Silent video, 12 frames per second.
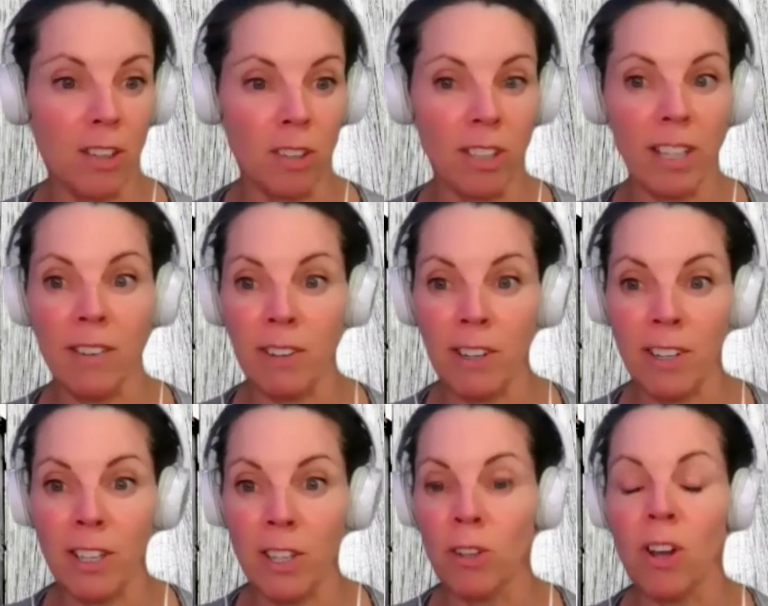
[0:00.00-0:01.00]

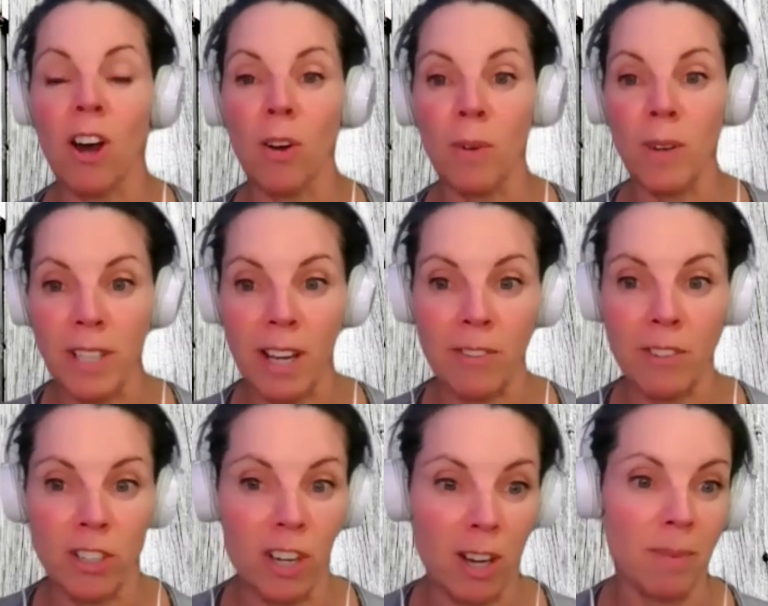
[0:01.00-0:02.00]
you'll always have a
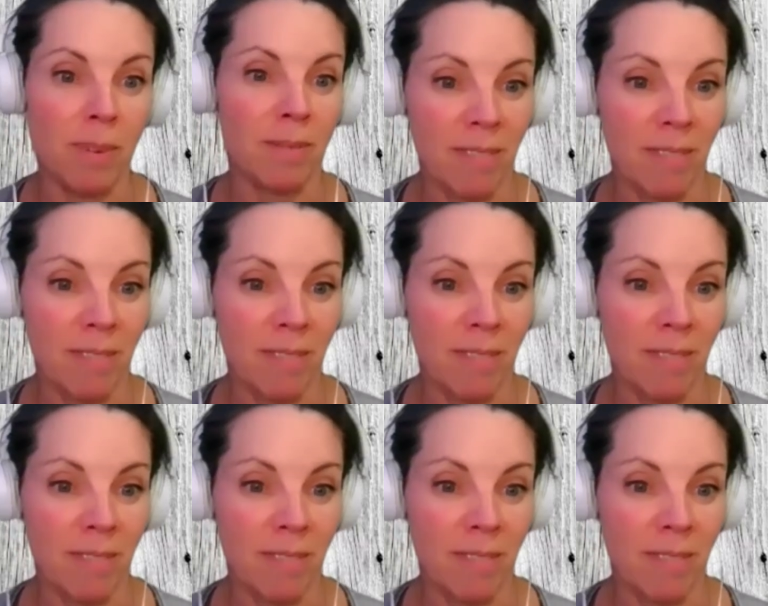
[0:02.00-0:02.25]
job.